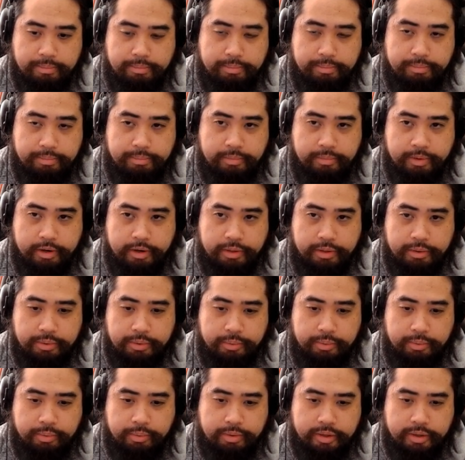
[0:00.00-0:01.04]
another
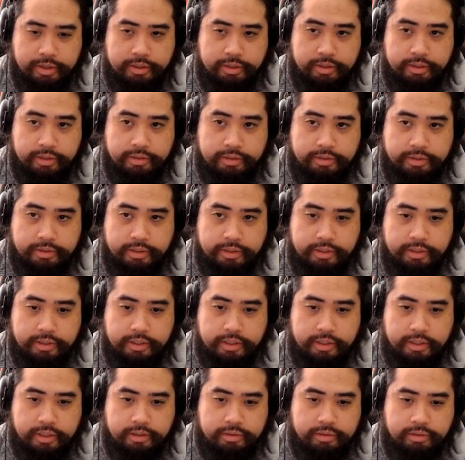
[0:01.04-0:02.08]
one.
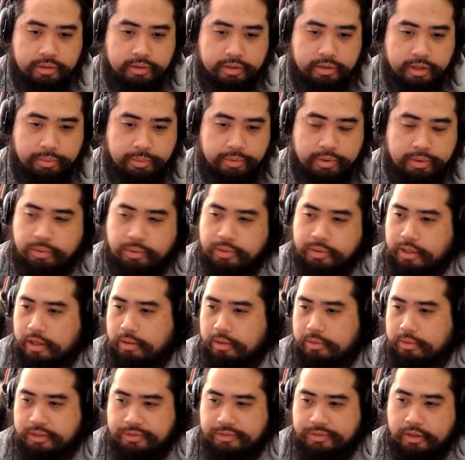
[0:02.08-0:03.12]
Okay, we'll go with that
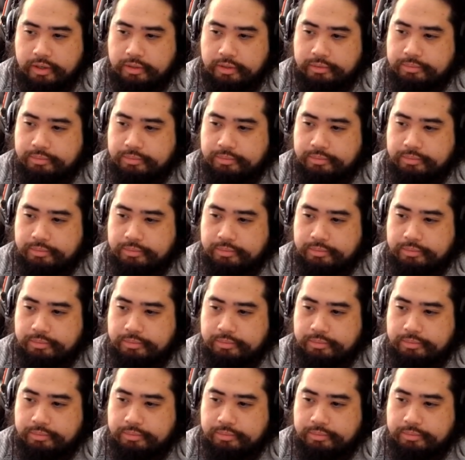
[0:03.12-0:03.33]
one's fine.